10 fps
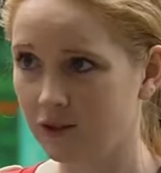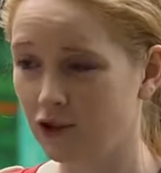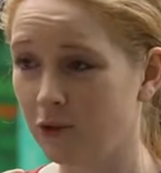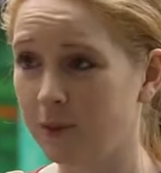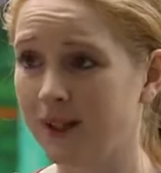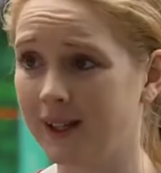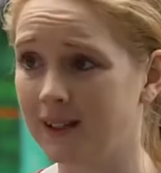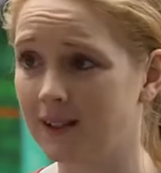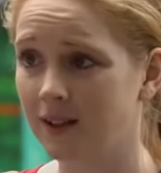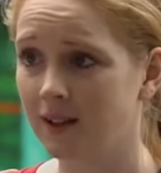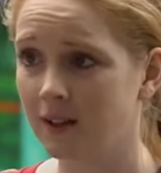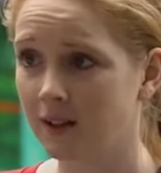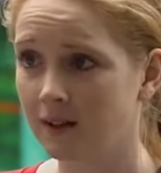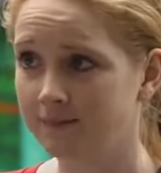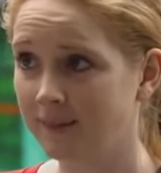Trouble is,
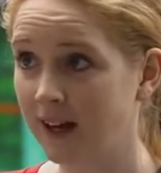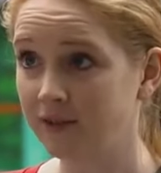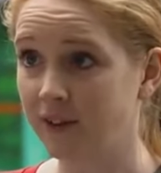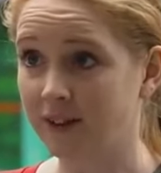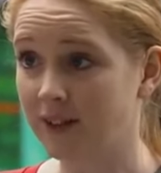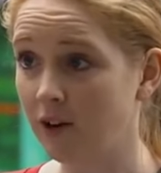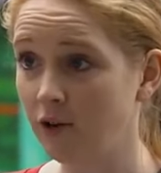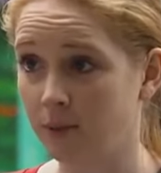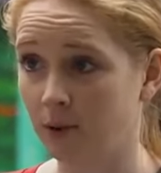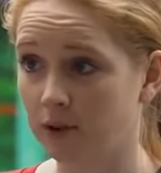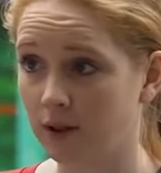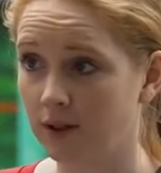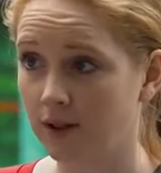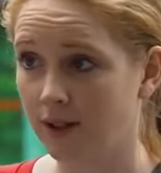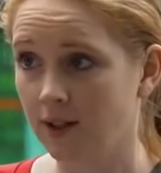I'd feel terrible.
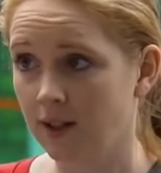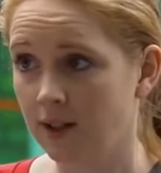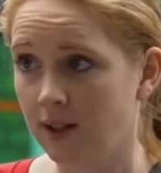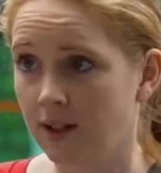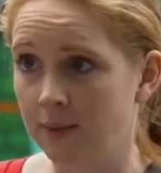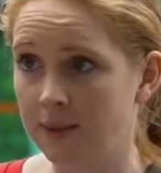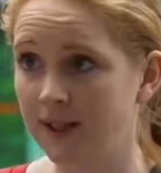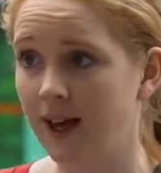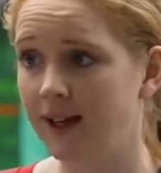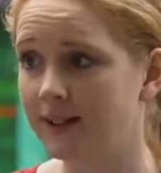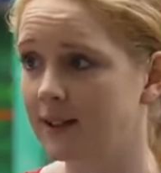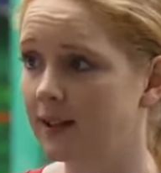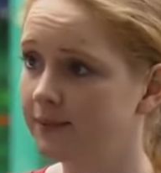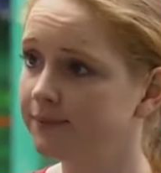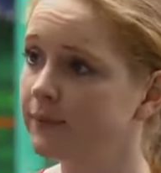
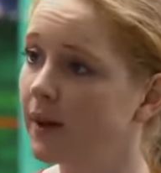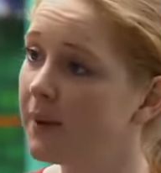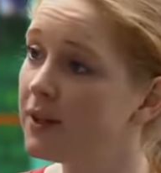Besides, I